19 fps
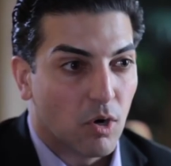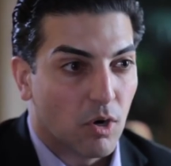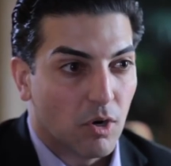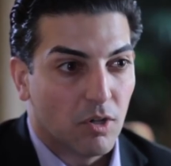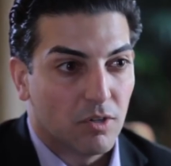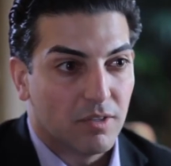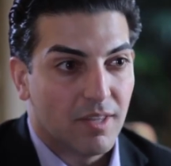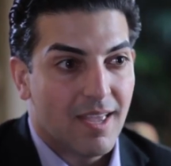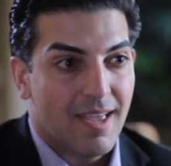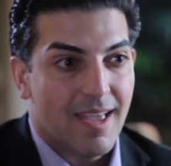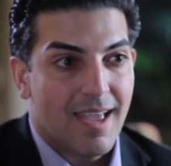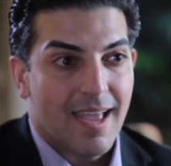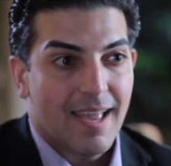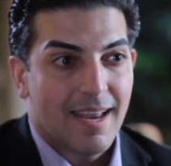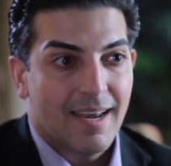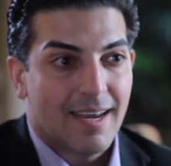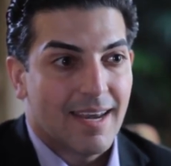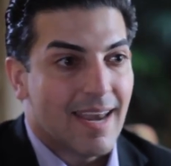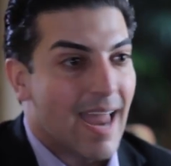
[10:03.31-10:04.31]
world,
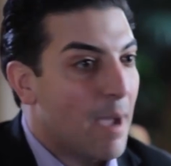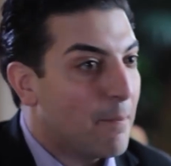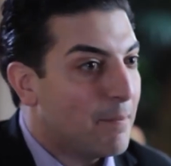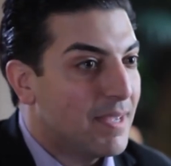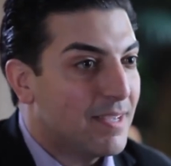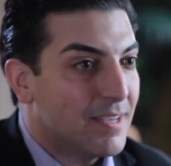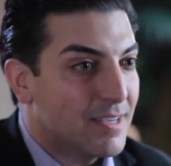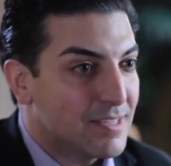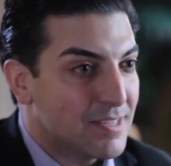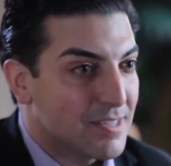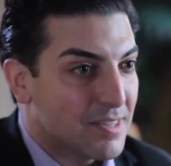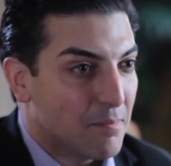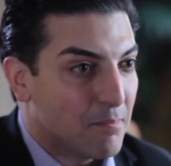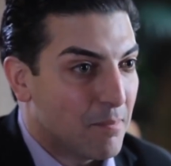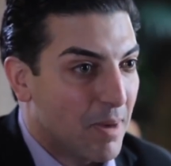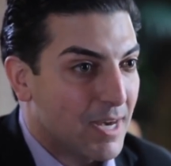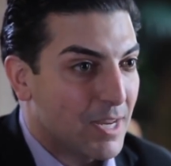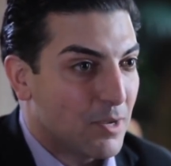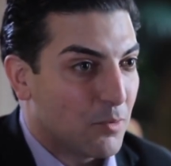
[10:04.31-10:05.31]
not because of
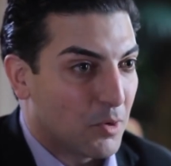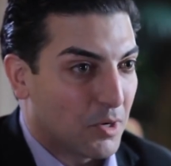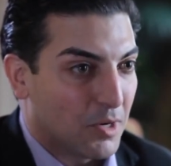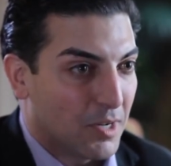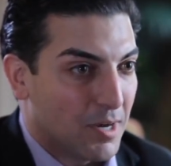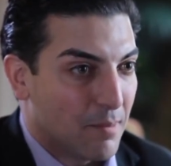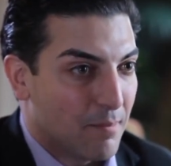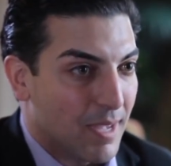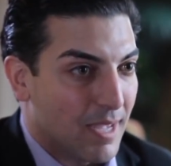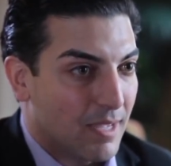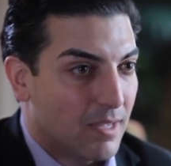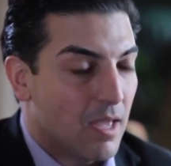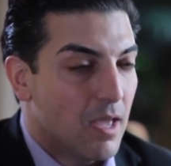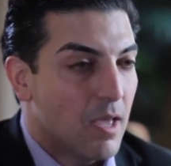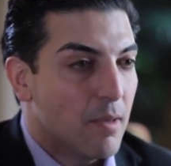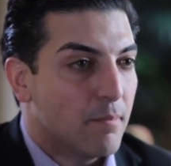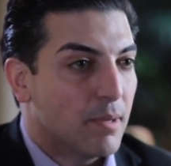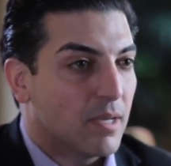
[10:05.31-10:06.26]
the money we're gonna make,